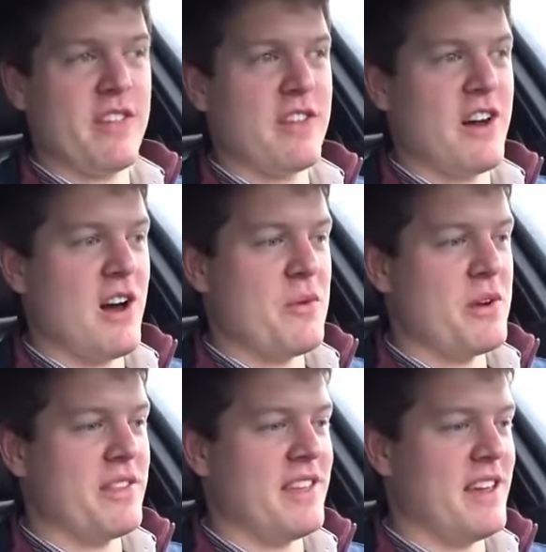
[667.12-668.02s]
this car
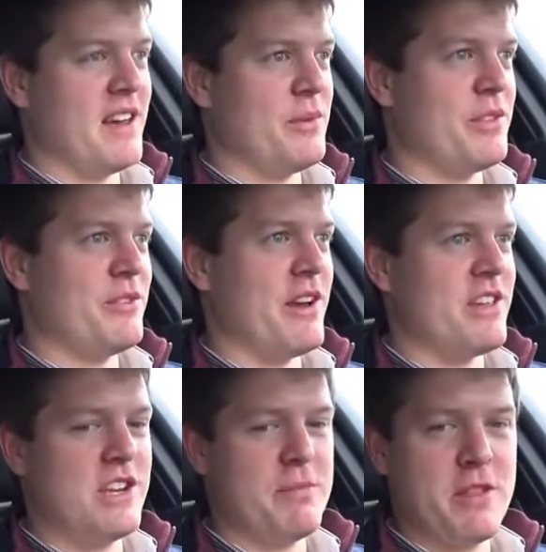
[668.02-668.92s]
with the
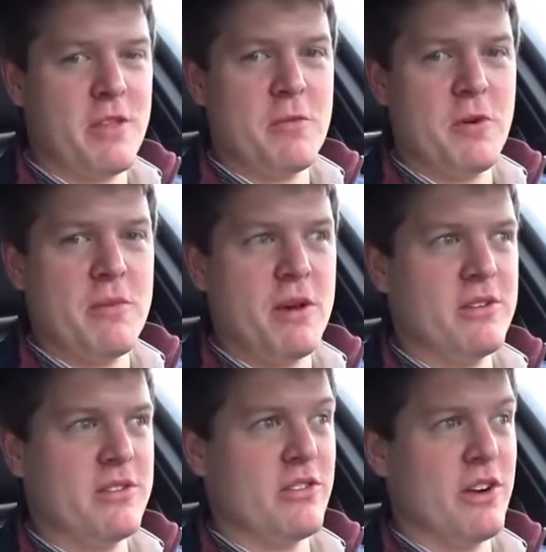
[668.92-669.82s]
RaceChip
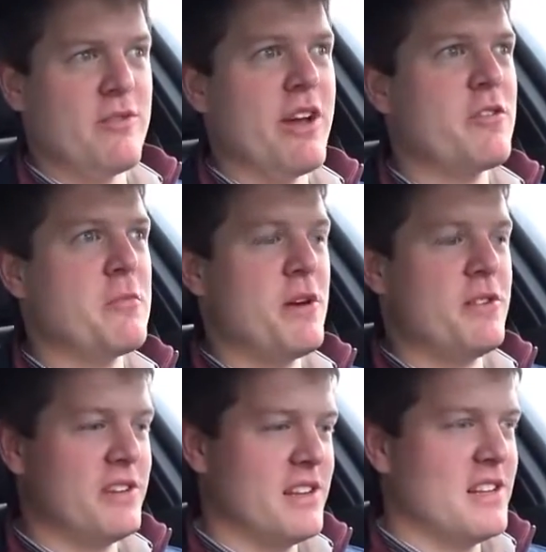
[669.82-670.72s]
in race
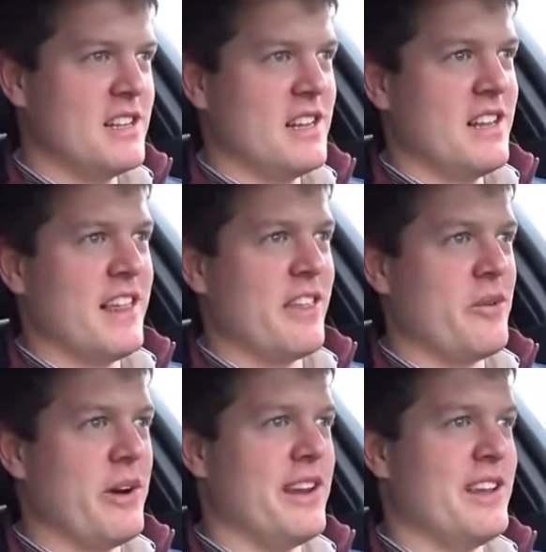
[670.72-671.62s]
mode, there's
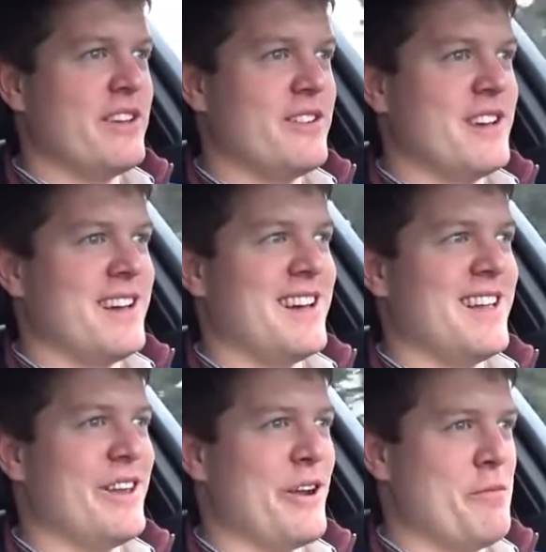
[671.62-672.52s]
quite a lot
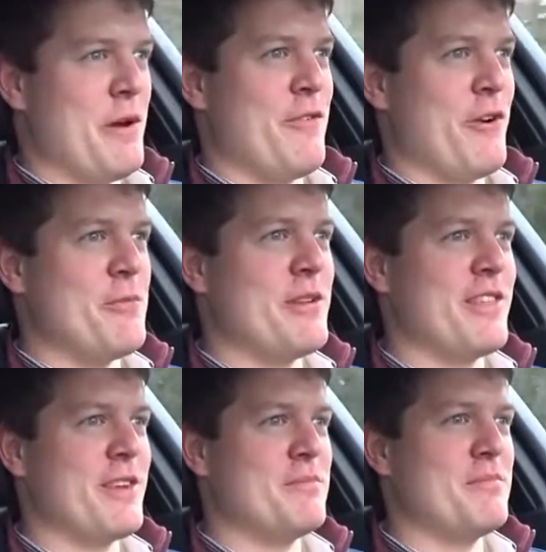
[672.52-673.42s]
of
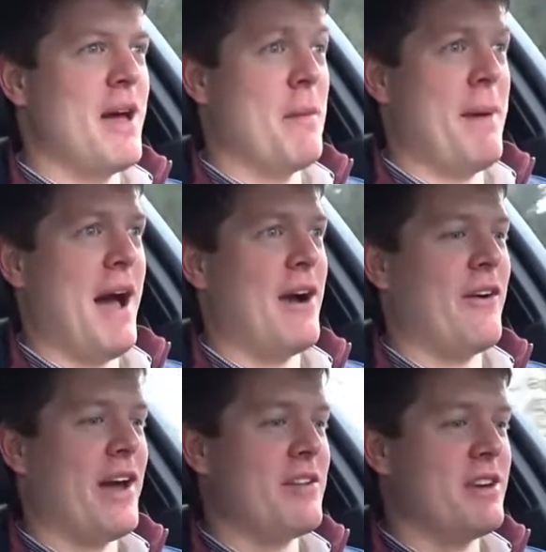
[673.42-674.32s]
performance and power
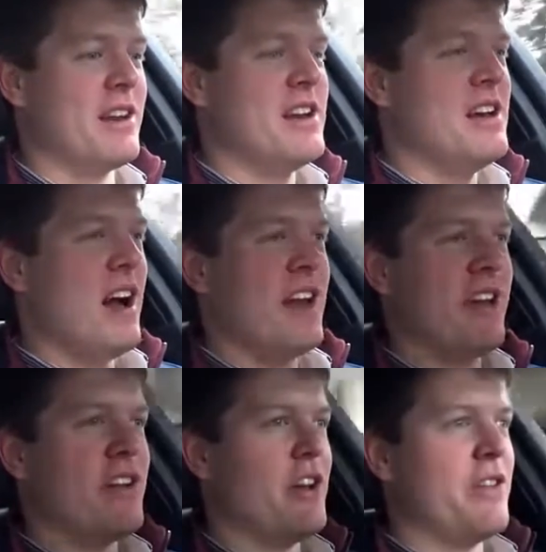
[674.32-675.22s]
out of it. I
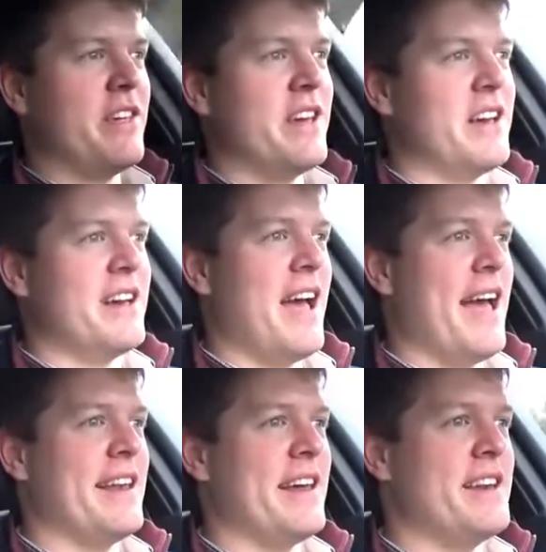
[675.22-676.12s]
don't know the
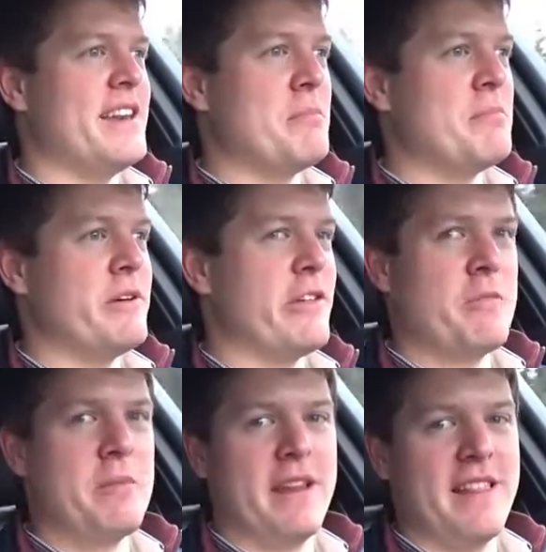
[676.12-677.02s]
headlight numbers,
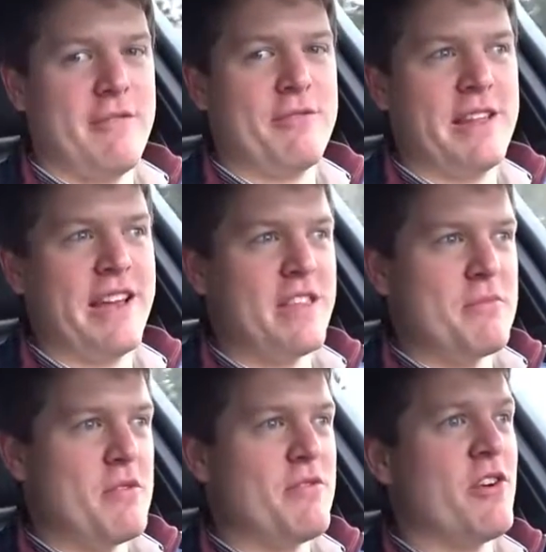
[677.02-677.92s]
but it definitely gets a
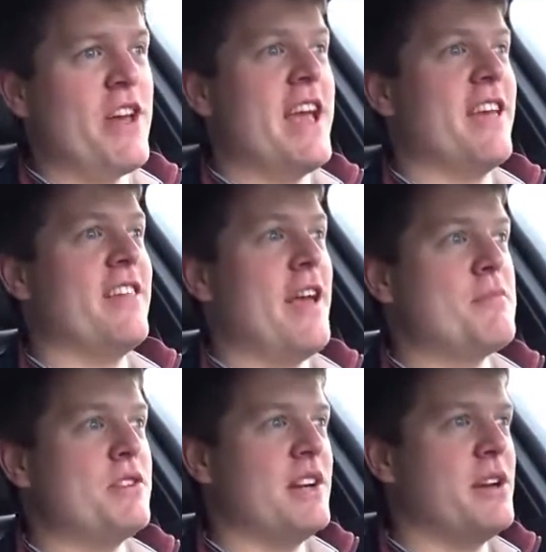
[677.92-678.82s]
move on
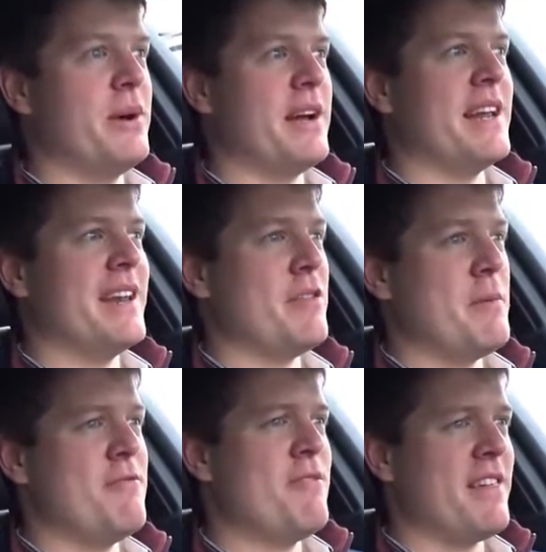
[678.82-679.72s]
exceptionally quickly, and it's
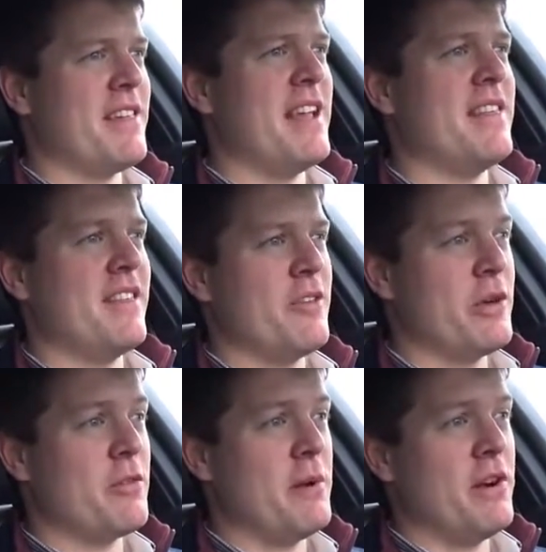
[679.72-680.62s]
been fascinating to
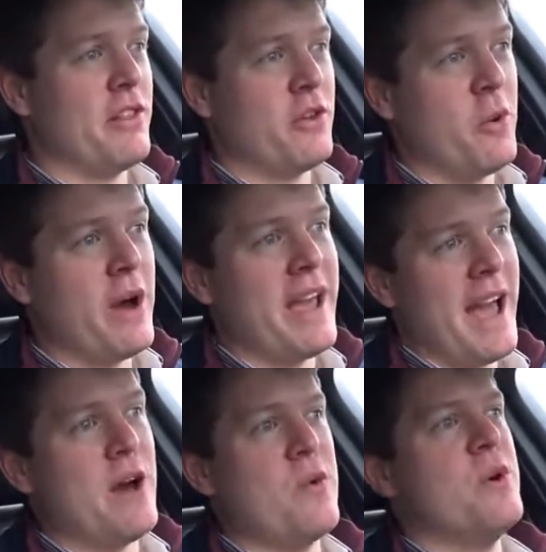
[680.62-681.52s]
experience quite
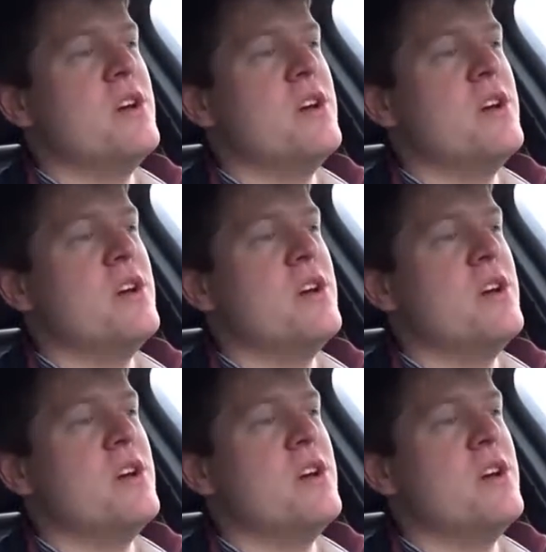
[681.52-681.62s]
how